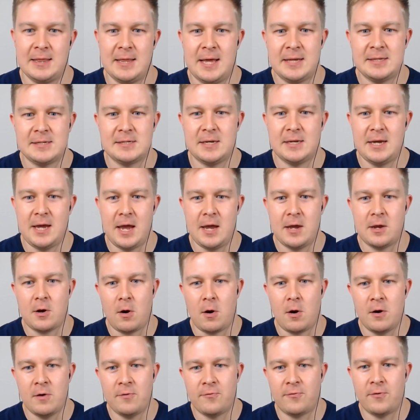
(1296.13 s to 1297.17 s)
And that's a
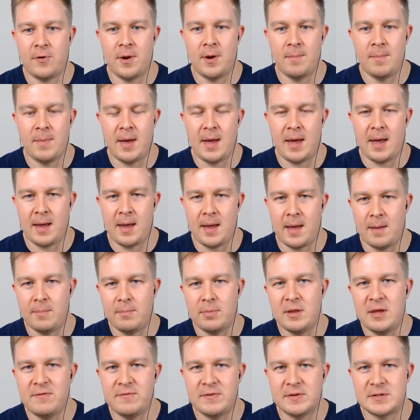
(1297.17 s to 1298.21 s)
card from, I
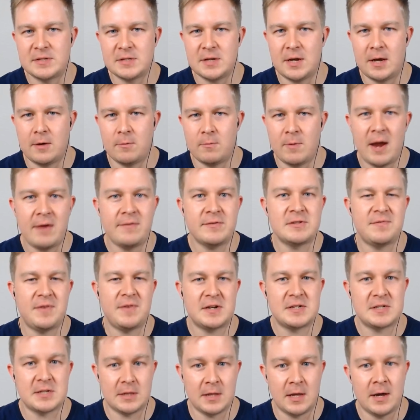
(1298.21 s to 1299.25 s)
believe it's Rivals of
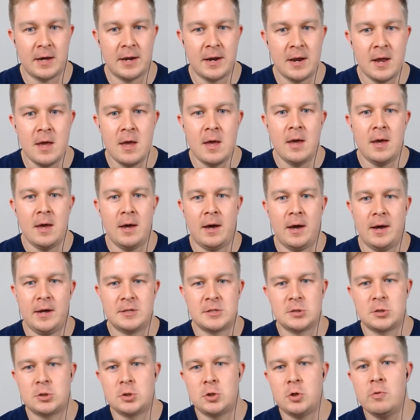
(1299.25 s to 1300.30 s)
Ixalan.
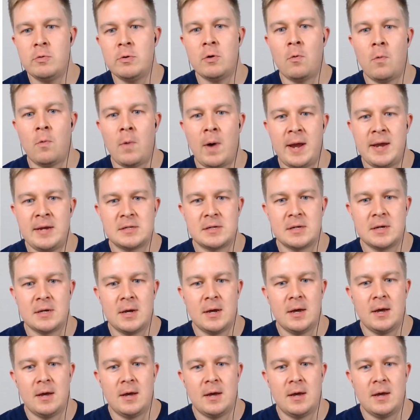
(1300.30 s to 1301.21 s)
It's 2 and a white